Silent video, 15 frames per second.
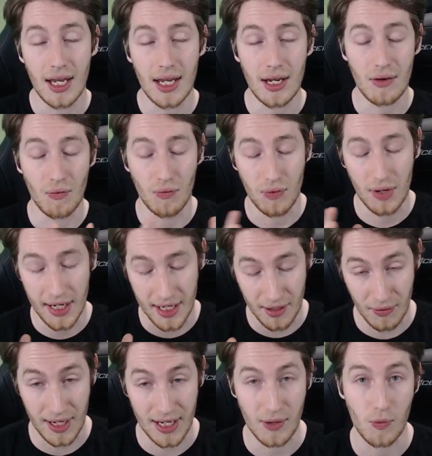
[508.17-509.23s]
It really,
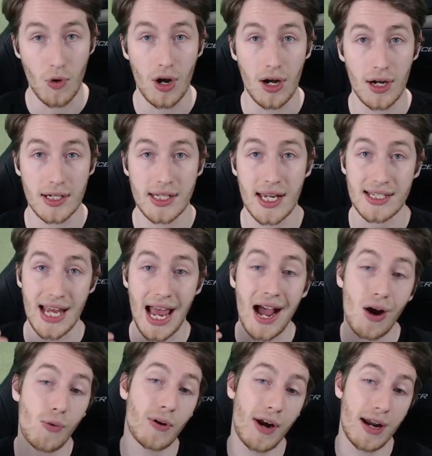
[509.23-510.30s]
really works. It's
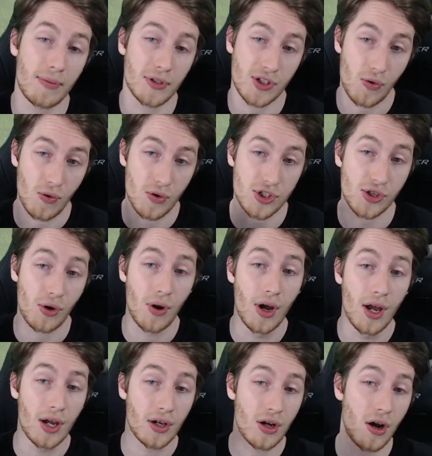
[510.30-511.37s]
how we're able to also
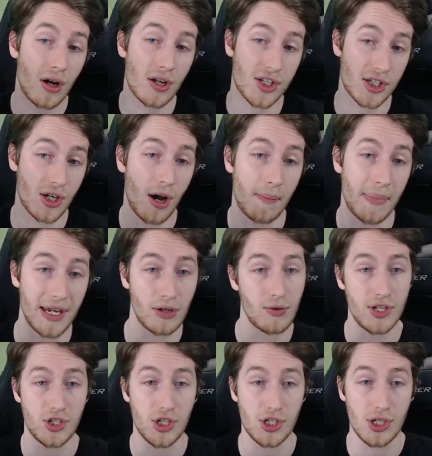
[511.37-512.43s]
cast our big
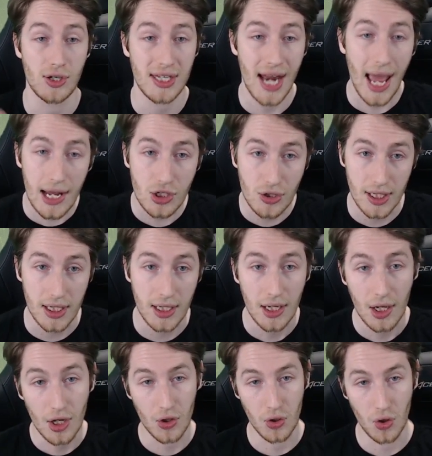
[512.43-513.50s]
creatures naturally,
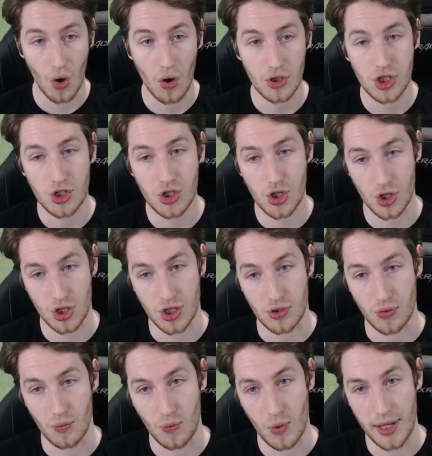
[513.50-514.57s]
not just
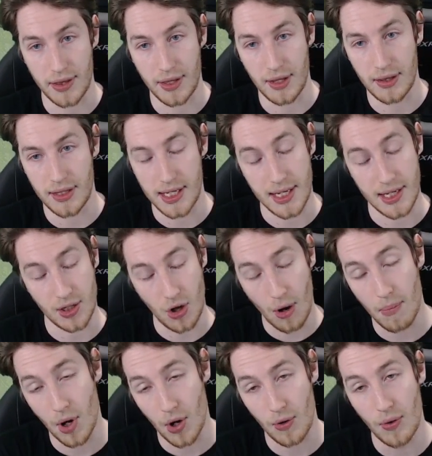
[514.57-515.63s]
with the
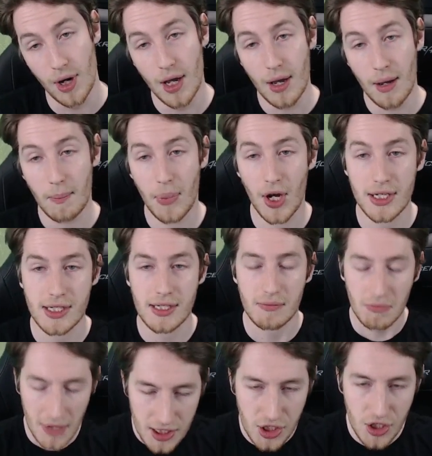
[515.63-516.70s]
combo, but
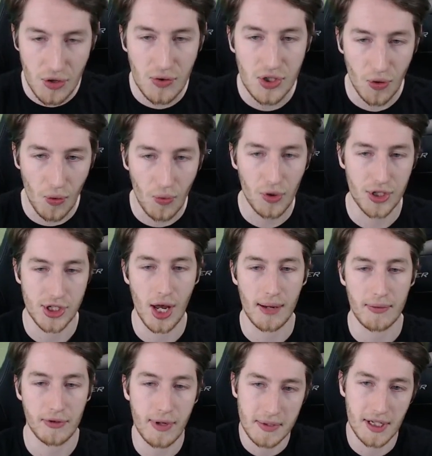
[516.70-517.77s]
it's used all the
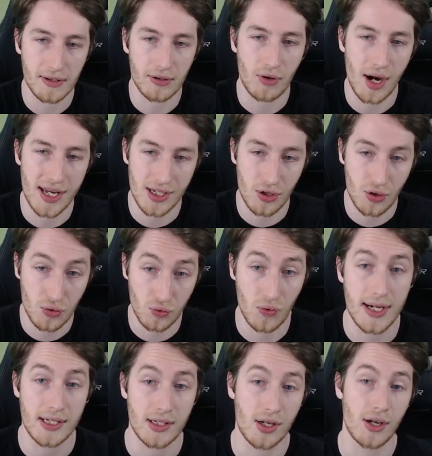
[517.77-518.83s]
time. Cryptolith Rite is a
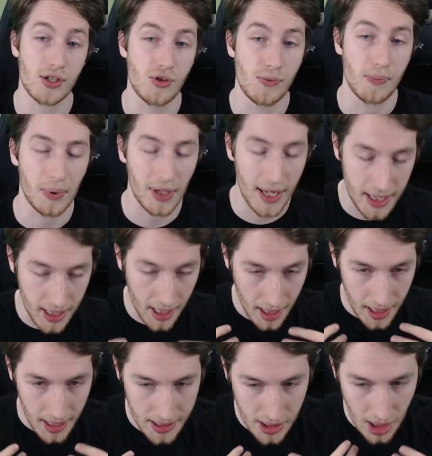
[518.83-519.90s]
great turn 2 play.
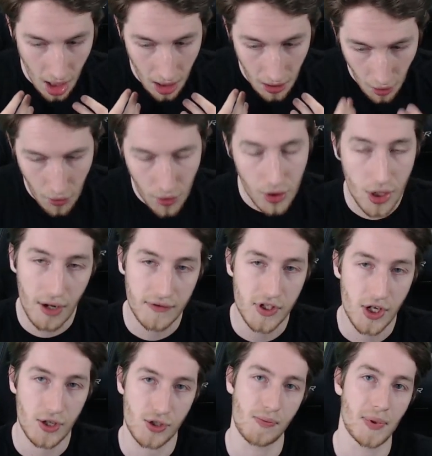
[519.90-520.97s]
It's our on-curve
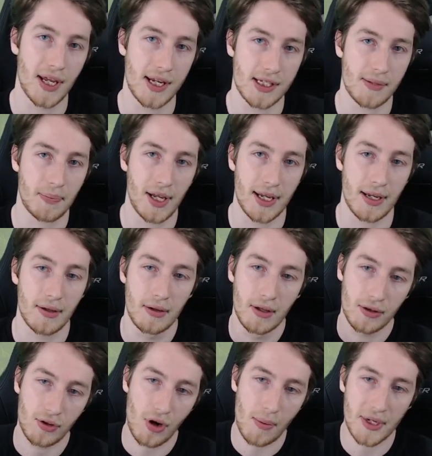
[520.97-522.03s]
turn 2 players to play
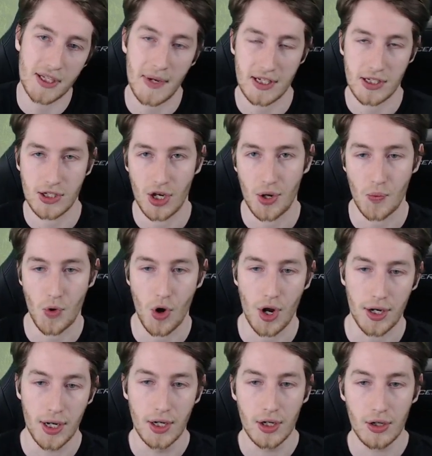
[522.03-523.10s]
Thraben Inspector turn
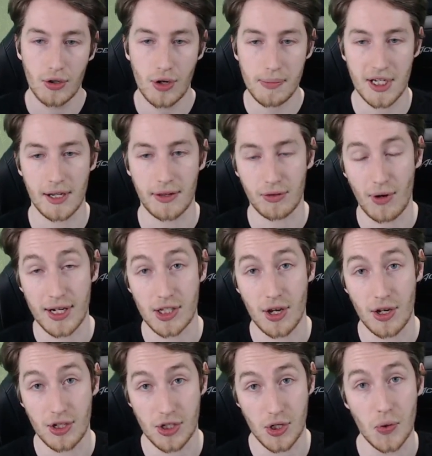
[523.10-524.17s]
1, Cryptolith Rite
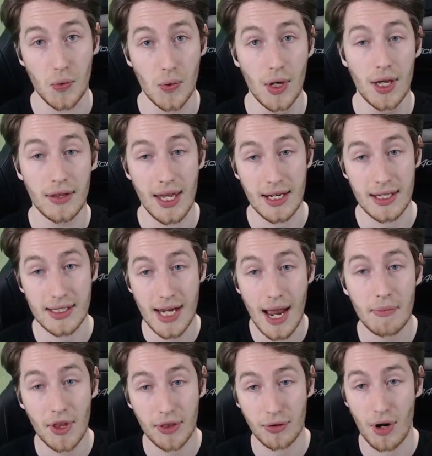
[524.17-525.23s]
turn 2, then
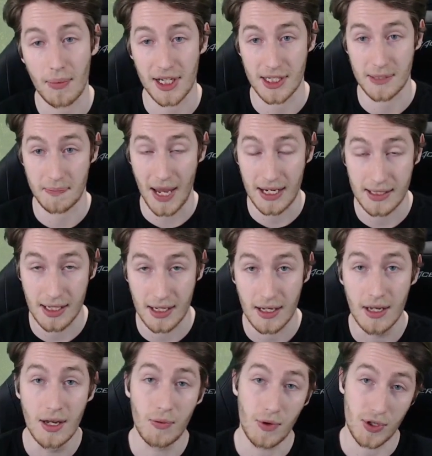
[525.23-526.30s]
tap the Thraben Inspector,
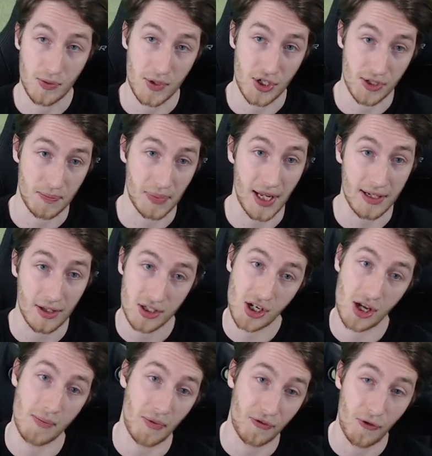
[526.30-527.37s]
which we just played the
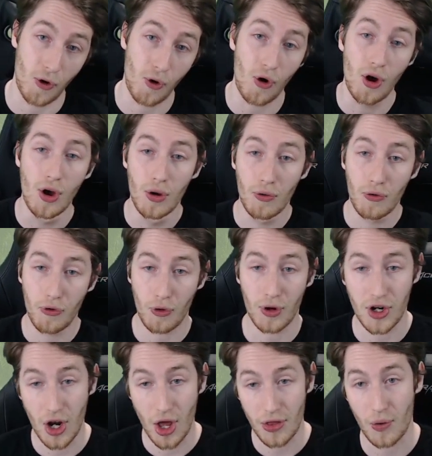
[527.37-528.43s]
turn before, for
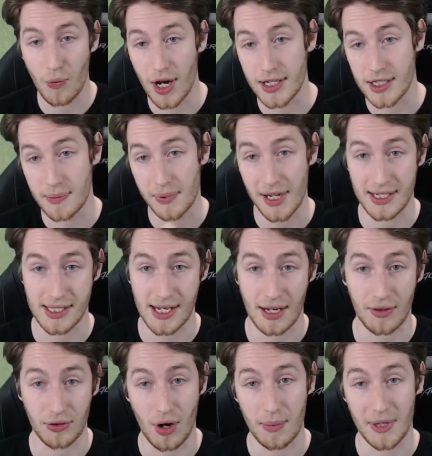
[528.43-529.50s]
another white to play a
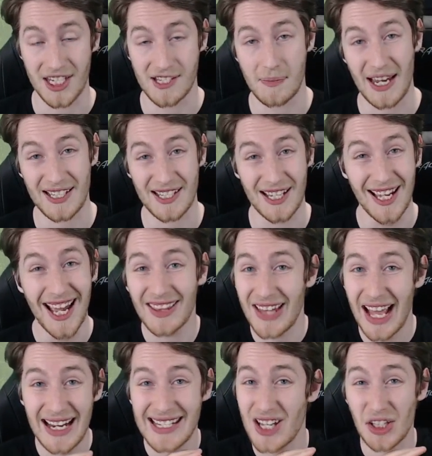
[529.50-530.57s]
second Thraben Inspector.
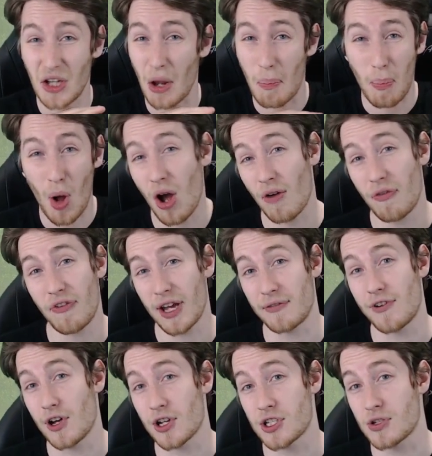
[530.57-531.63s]
That is like the perfect
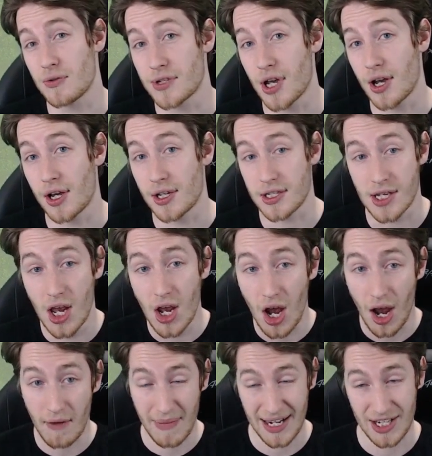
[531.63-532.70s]
first 2 turns.
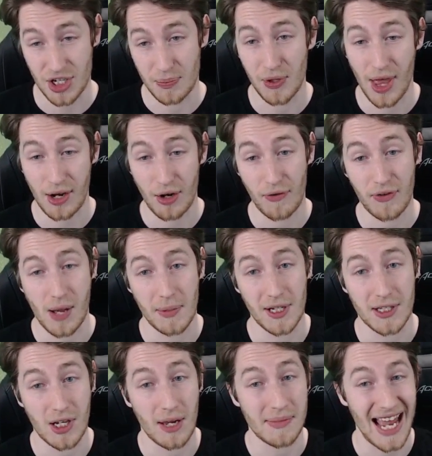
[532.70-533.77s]
I've managed to pull that off a couple of
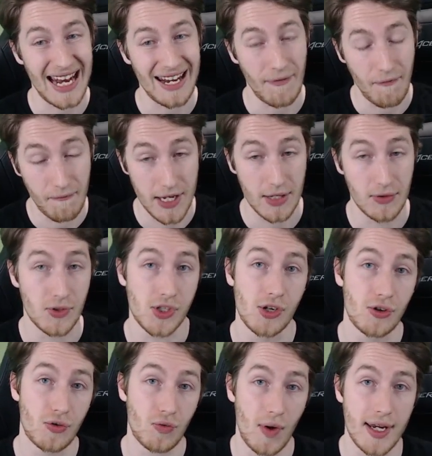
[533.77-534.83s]
times, and it feels
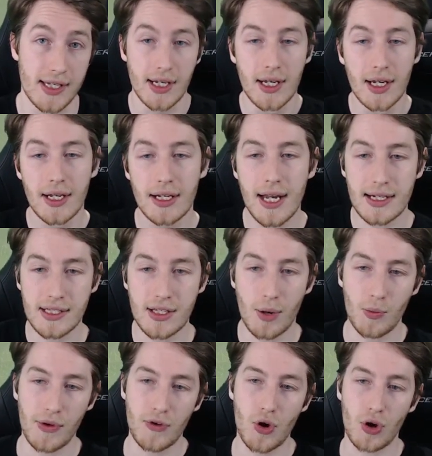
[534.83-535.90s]
great. Next up,
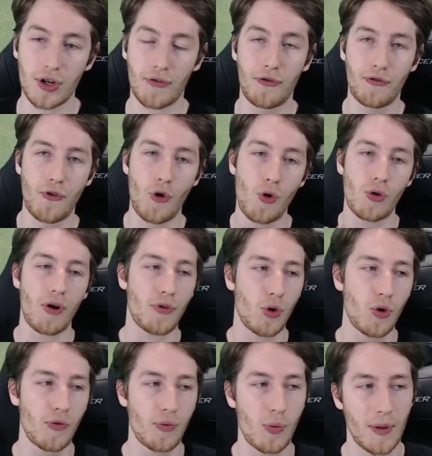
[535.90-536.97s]
we've got a 4 of
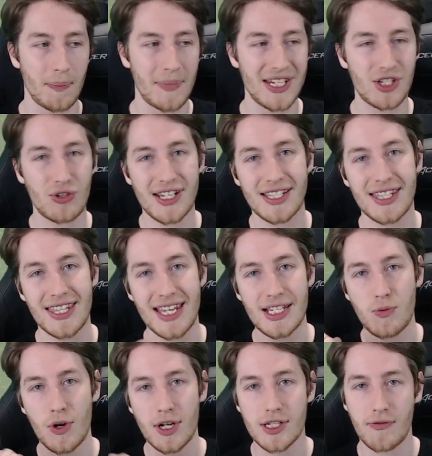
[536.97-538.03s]
Ulvenwald Mysteries.
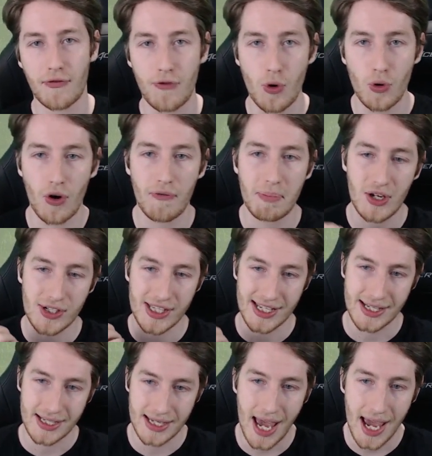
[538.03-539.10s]
This one is a 4 of because it
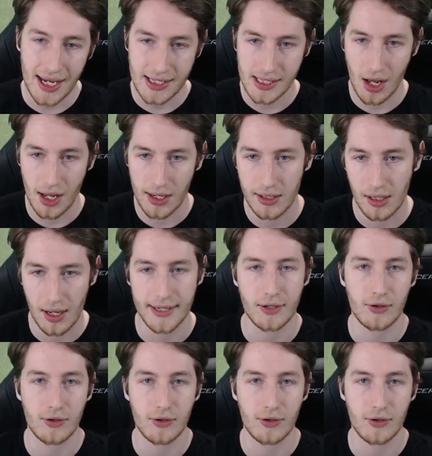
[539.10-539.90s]
stacks, unlike